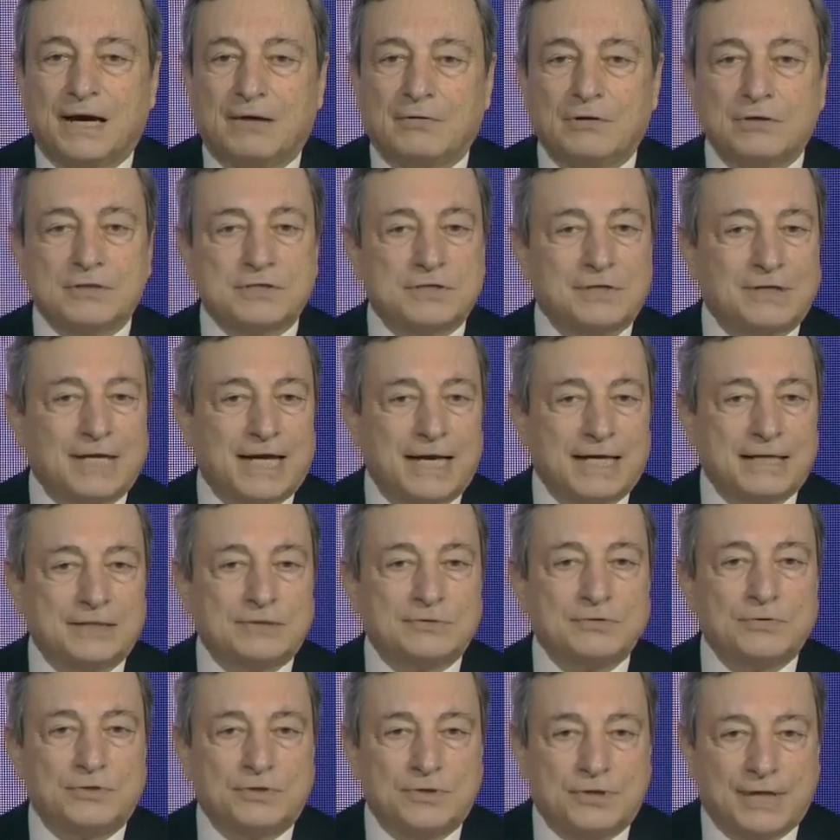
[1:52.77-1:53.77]
I would also
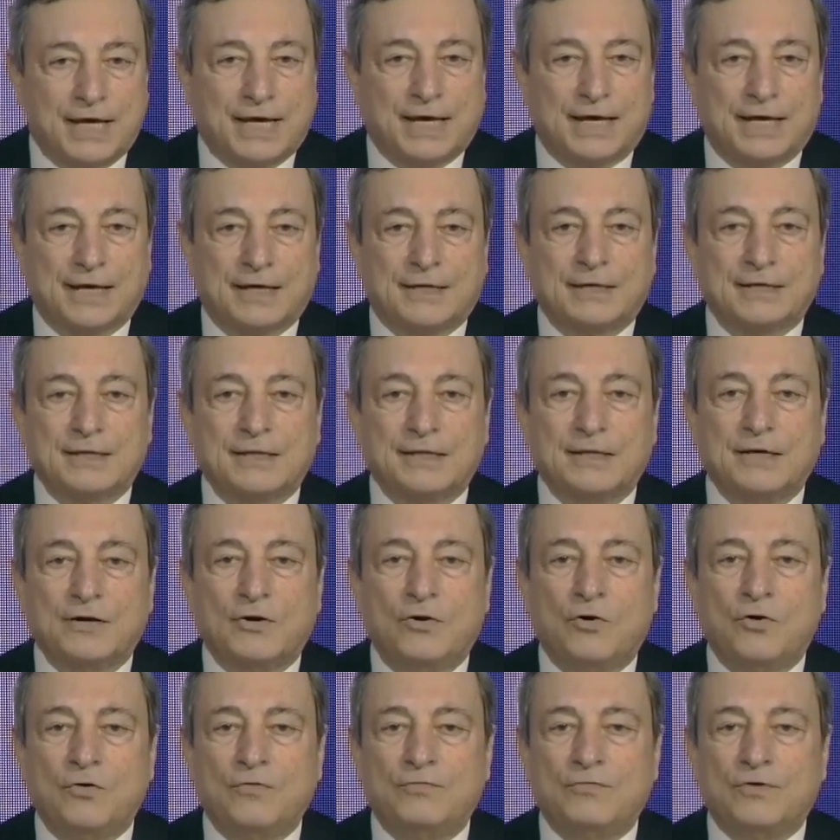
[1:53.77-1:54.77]
like to thank
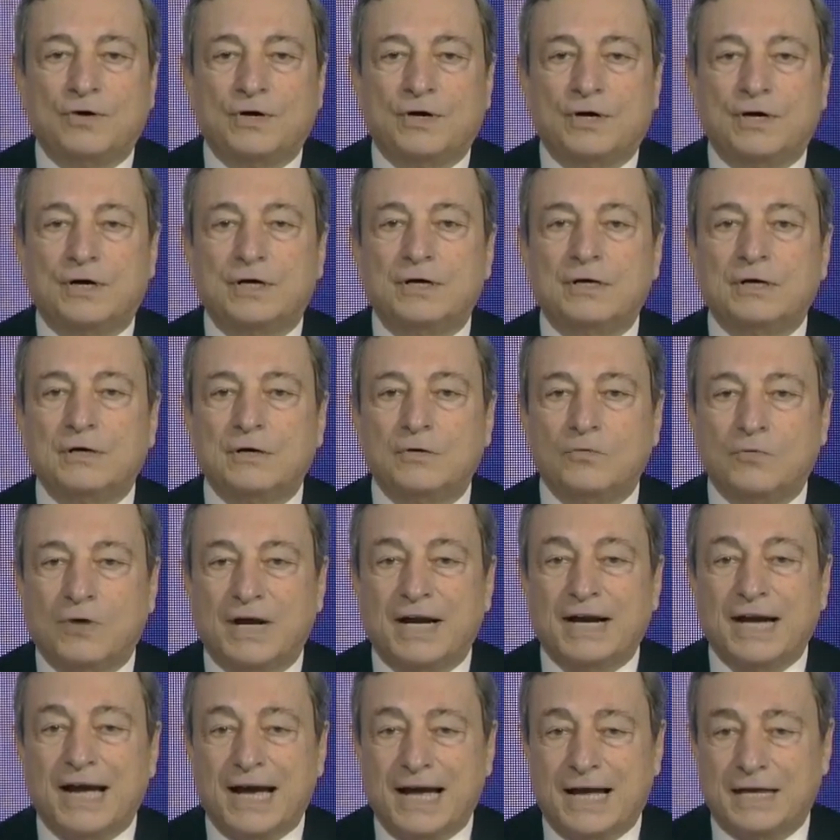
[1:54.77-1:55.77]
the over
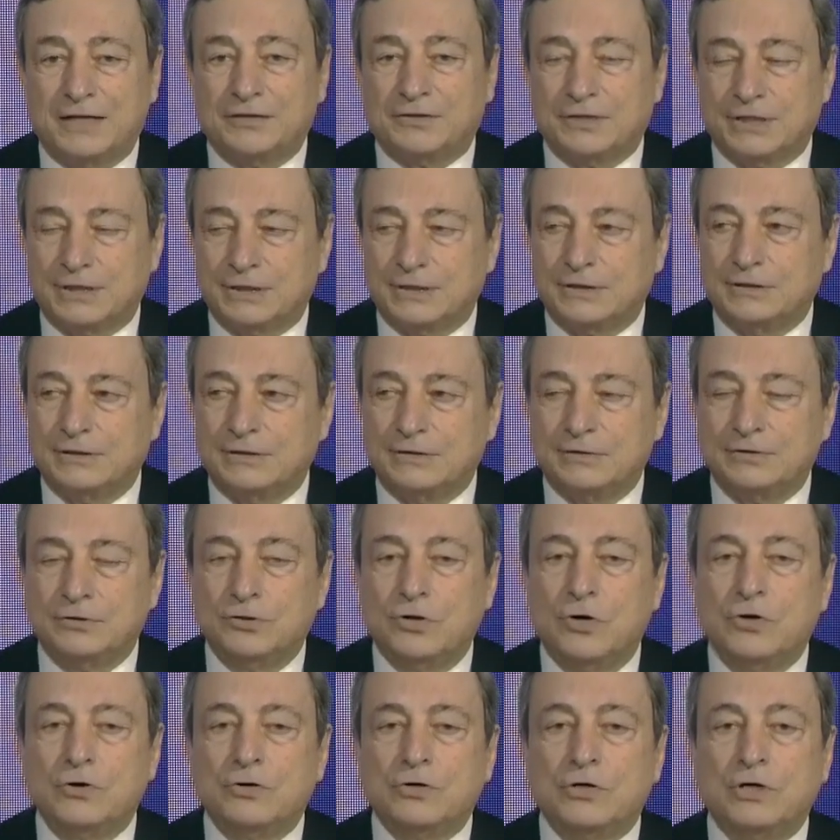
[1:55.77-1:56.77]
100
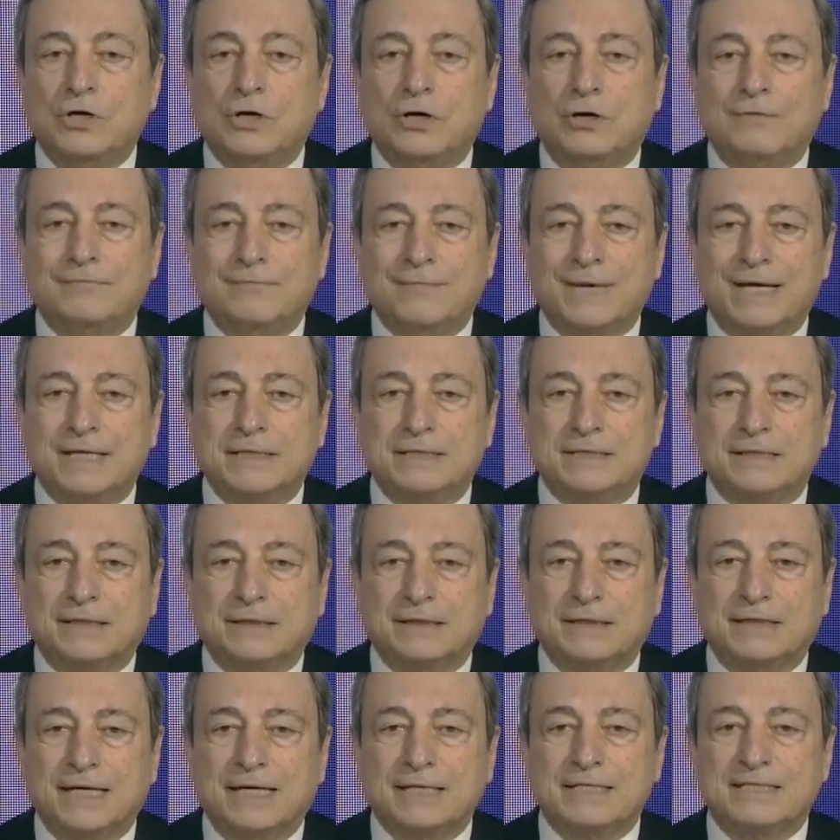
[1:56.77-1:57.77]

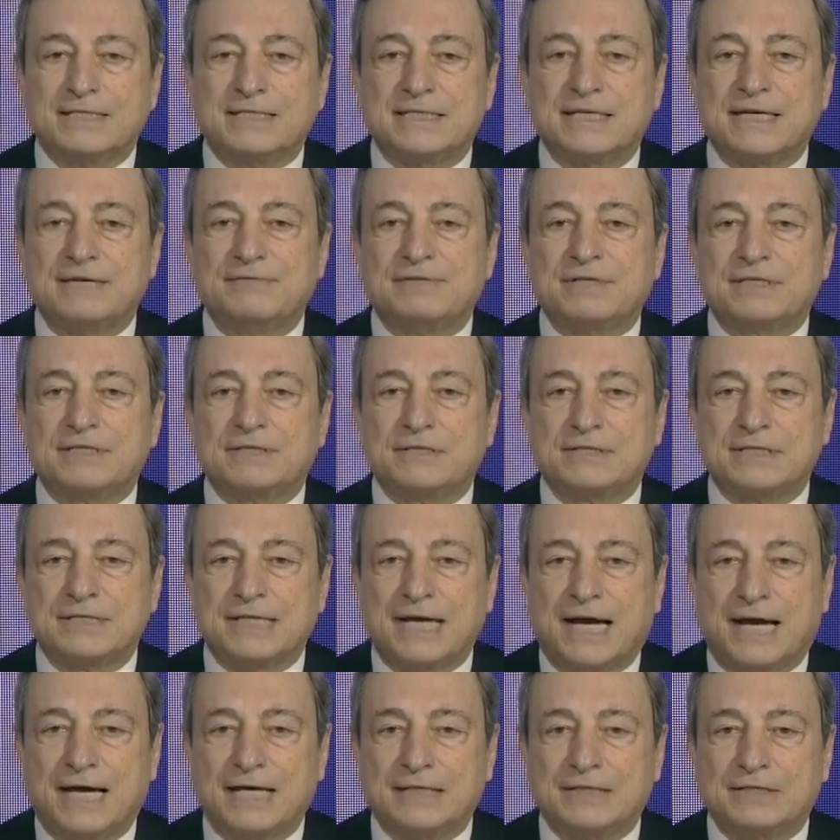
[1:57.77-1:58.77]
non-governmental and civil
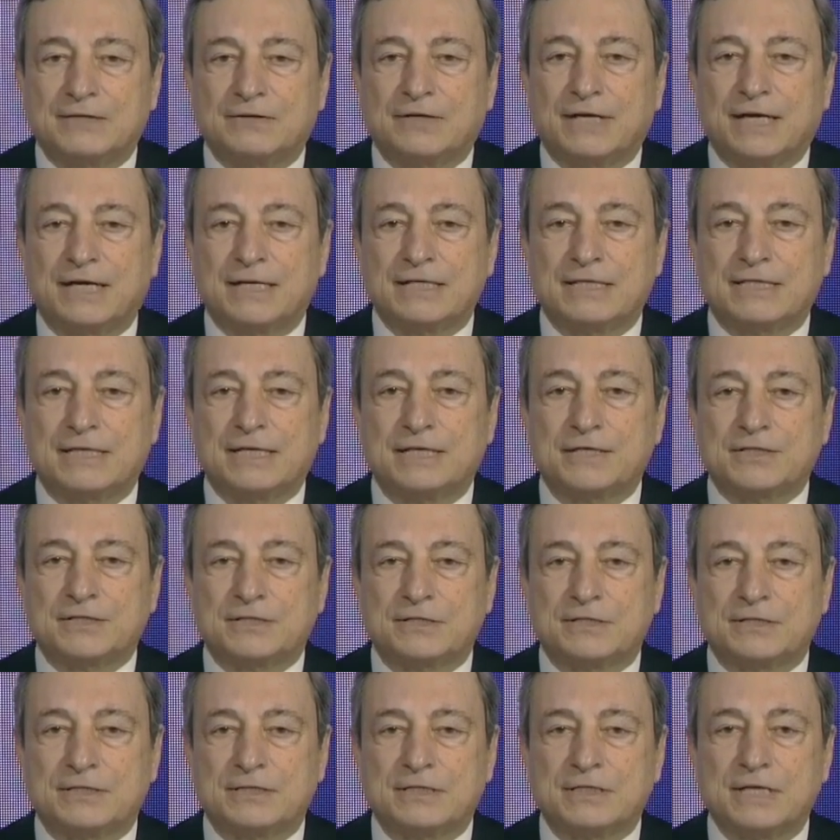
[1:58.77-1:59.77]
society
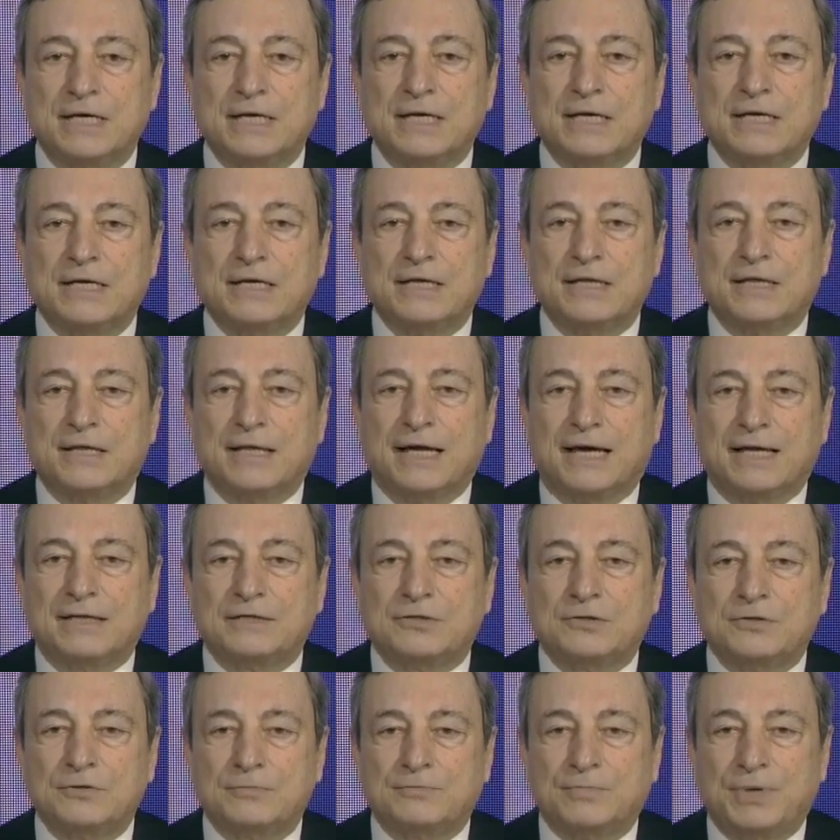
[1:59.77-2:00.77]
organizations
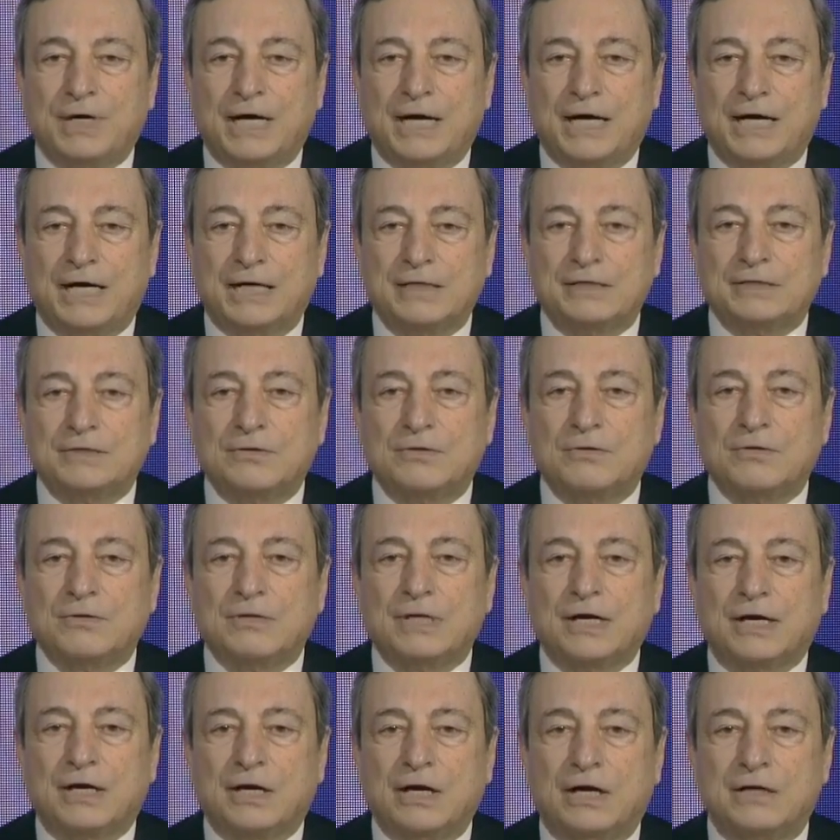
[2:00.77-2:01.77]
that took part to
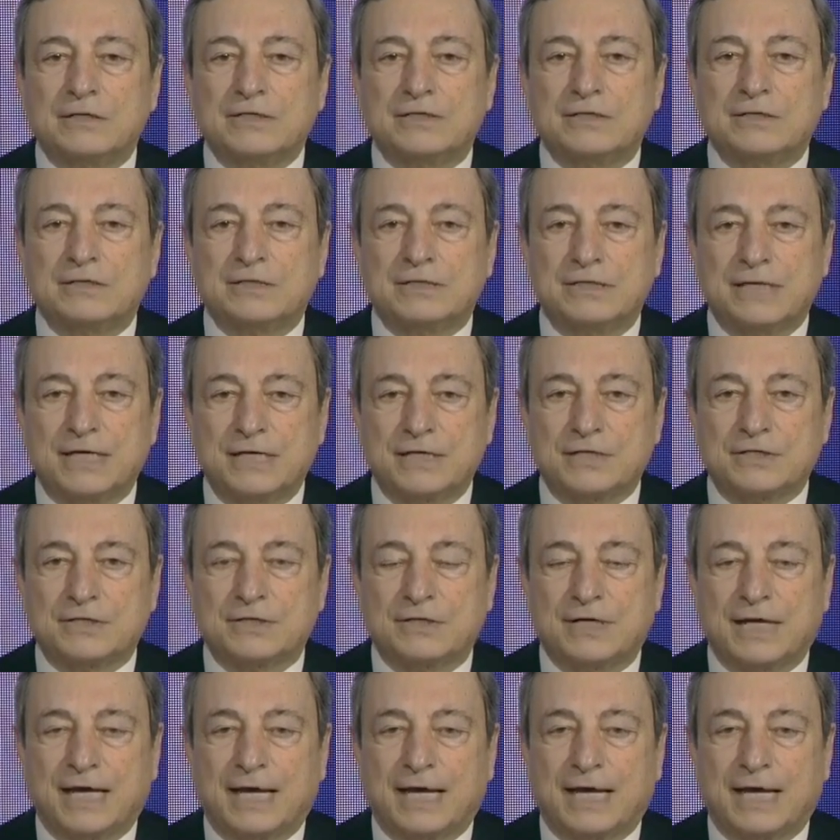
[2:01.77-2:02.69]
the consultation